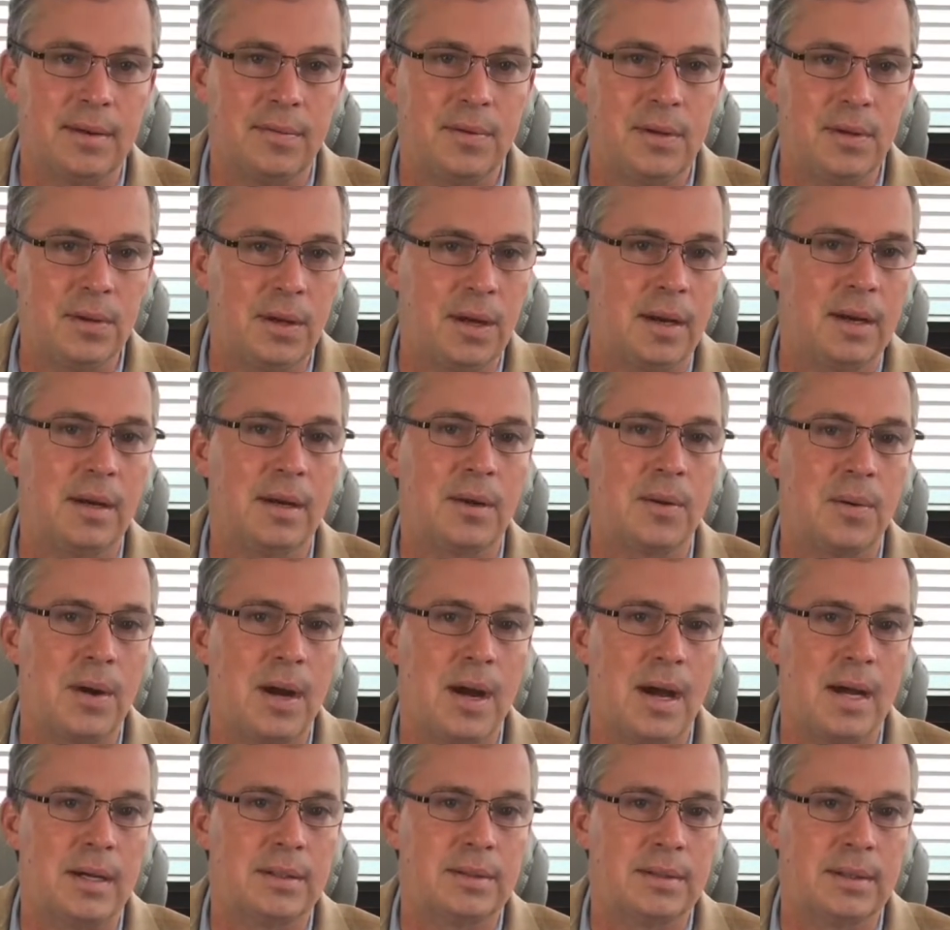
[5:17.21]
If you get in a
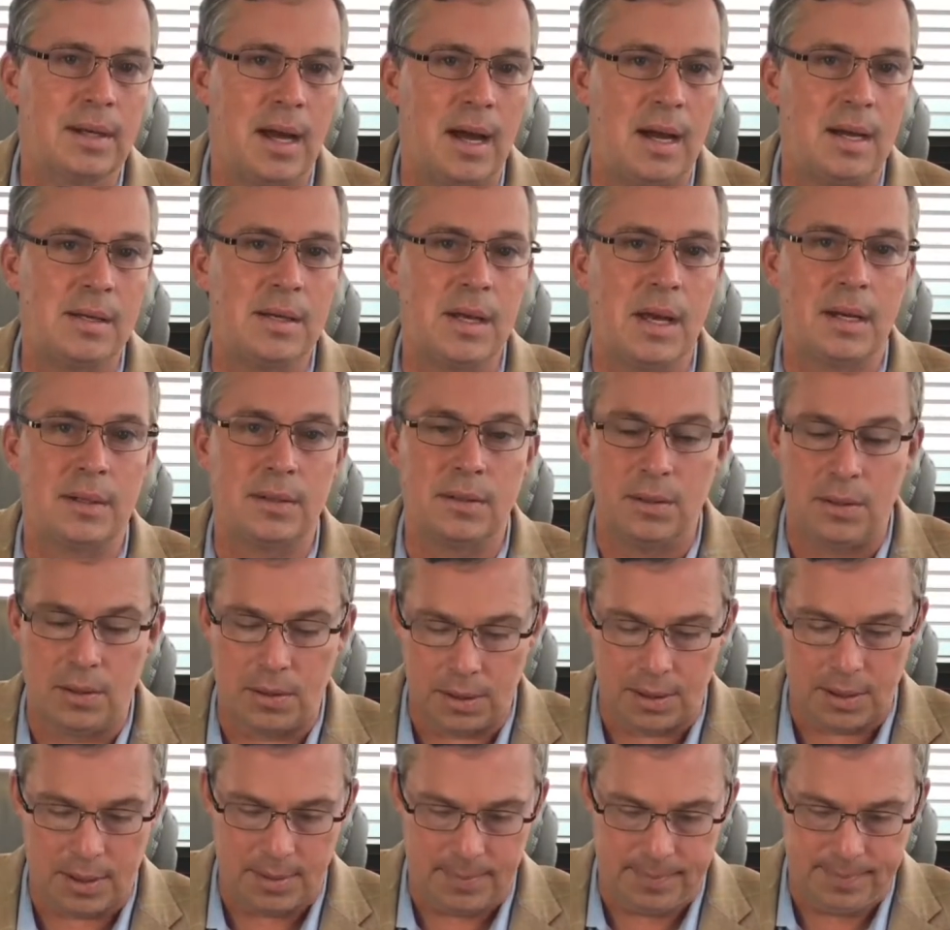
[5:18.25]
crash, contact a
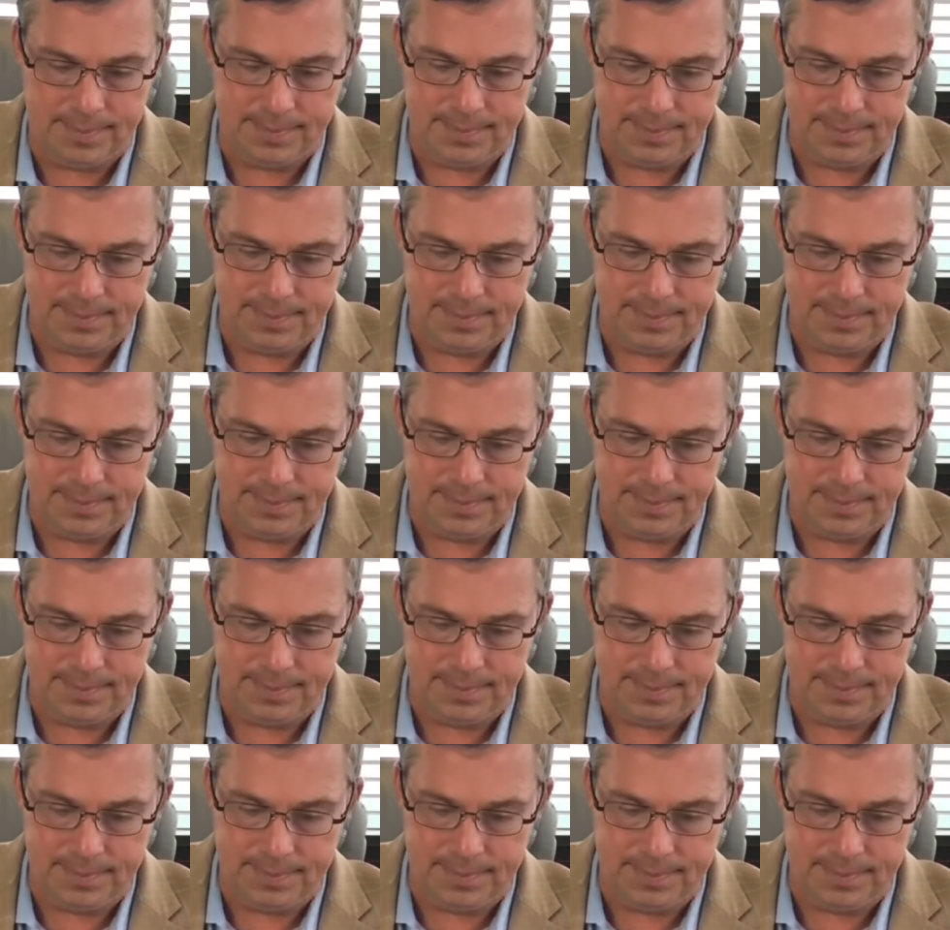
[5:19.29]
lawyer.